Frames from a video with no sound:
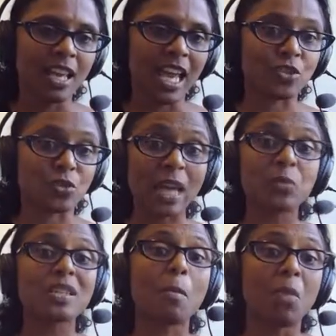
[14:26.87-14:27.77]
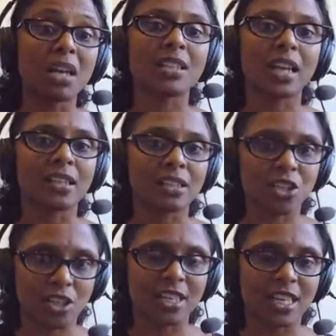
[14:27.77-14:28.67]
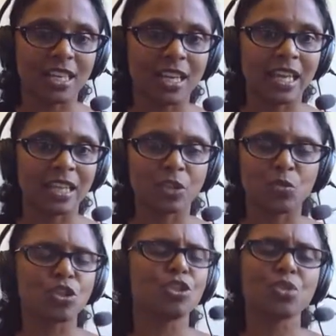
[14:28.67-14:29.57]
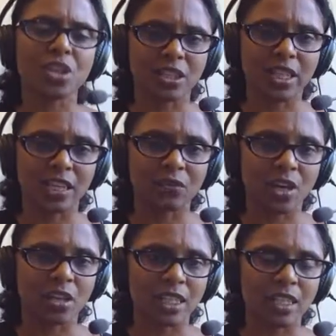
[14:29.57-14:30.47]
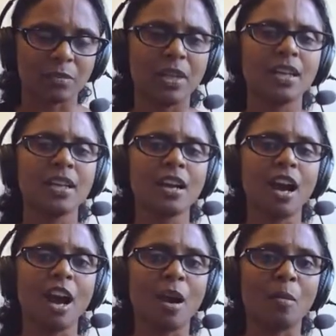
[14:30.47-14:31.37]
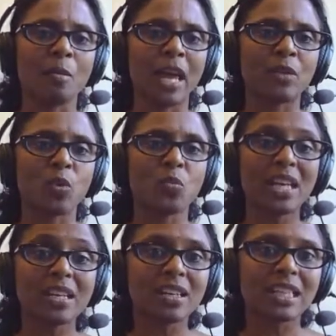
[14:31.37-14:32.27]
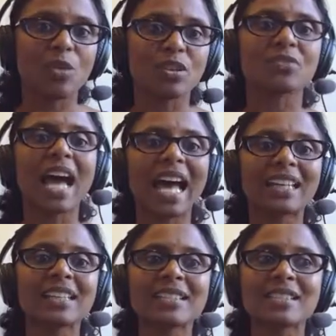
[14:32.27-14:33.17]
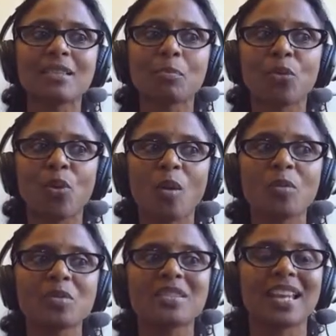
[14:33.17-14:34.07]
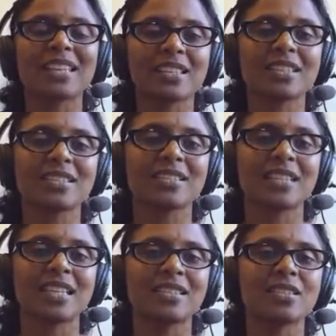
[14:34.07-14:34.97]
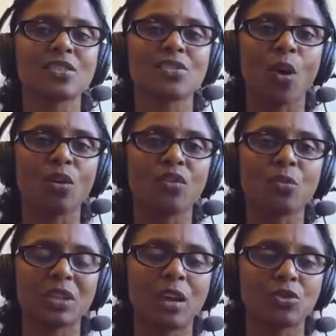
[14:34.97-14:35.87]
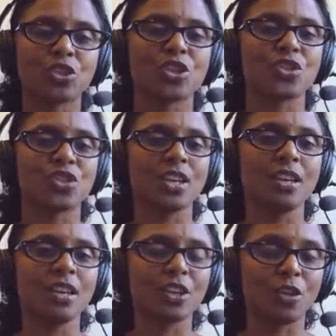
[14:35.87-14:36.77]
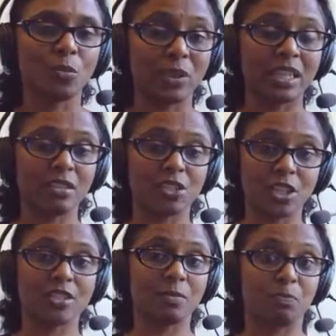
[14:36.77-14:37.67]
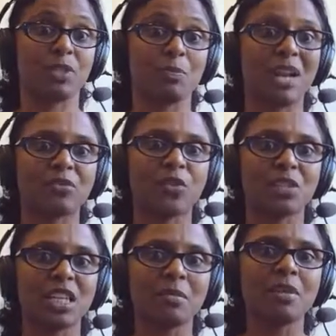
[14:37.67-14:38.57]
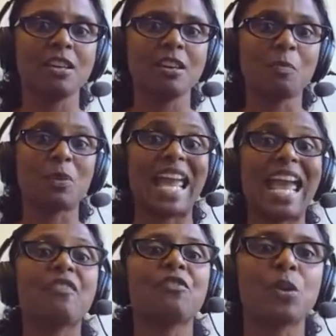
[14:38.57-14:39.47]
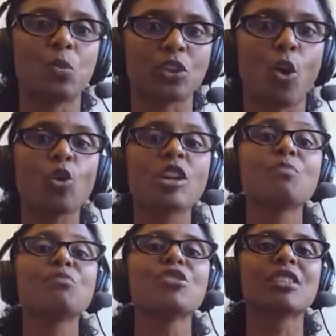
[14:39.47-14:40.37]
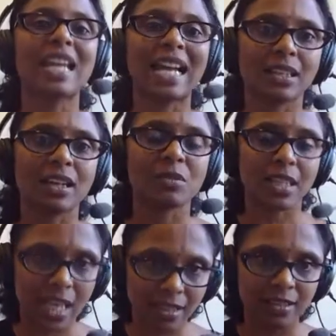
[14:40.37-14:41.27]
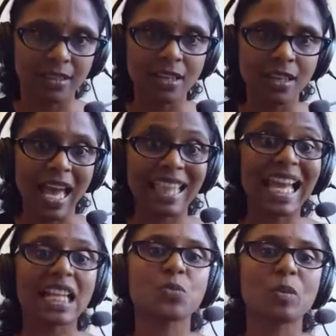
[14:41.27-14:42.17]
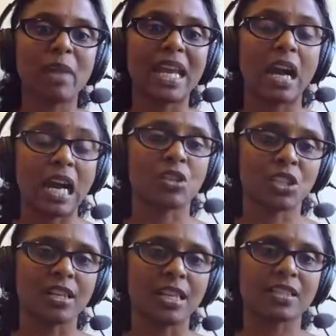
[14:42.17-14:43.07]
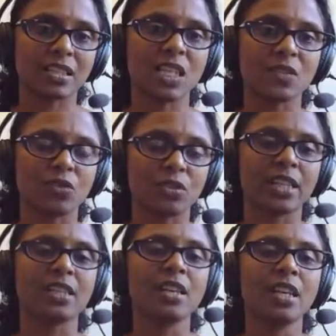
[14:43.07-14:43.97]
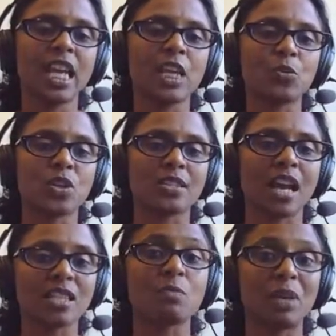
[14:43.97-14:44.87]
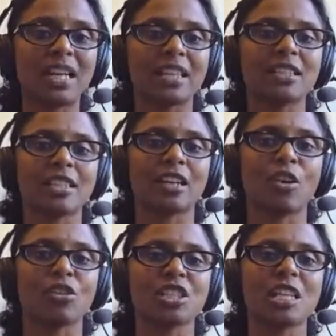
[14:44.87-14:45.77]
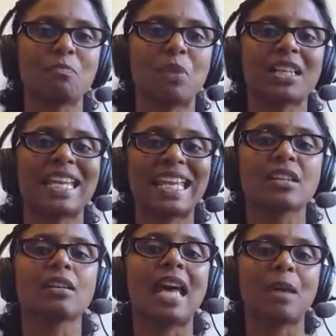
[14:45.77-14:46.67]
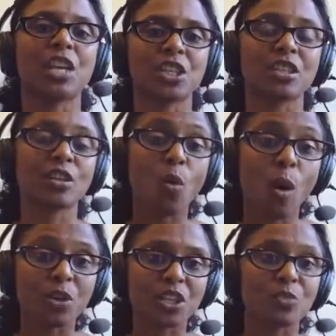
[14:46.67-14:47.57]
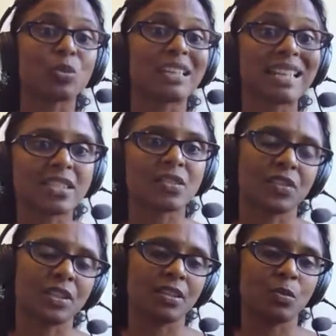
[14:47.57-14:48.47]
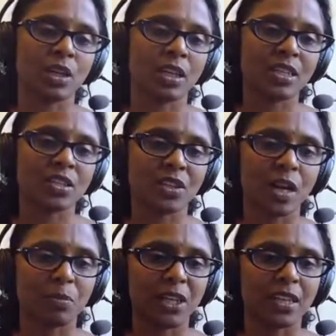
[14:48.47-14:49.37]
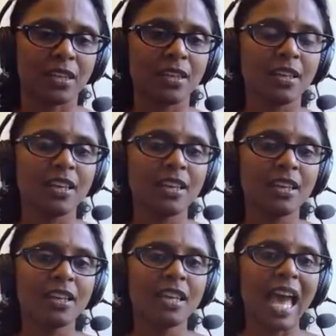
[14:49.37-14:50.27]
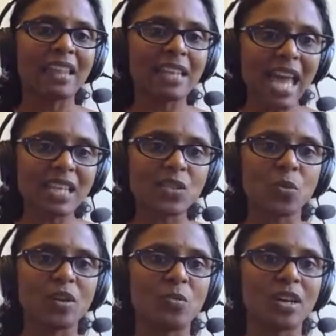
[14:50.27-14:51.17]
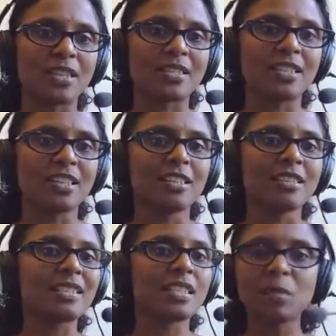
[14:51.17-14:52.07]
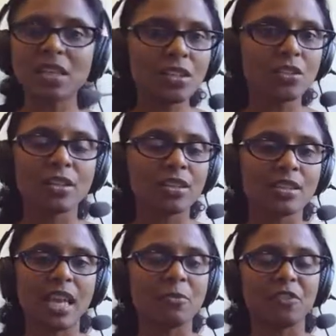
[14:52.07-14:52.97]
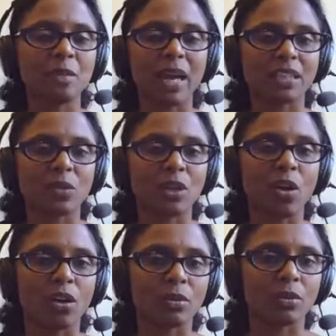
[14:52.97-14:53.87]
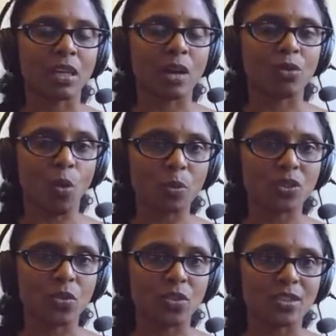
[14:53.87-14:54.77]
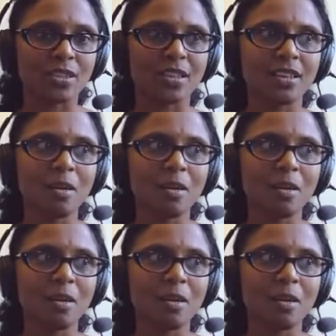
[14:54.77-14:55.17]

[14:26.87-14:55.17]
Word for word: and so that was a multi-year journey and it was a huge undertaking for our team um, and what we learned out of that is problems like this isn't solved without just you know within just the, the platform team but everyone, the whole community had to come together. And that's what made our journey successful, right? It was us building the technology, but in collaboration and cooperation with the rest of the uh, rest of the company. And the last one was similar to the same feedback that we got around open source.